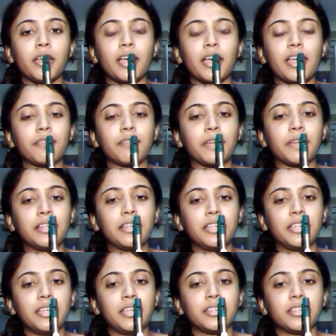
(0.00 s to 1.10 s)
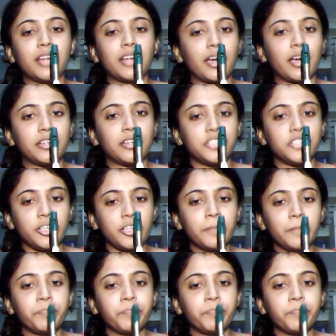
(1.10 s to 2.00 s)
and finally the higher G.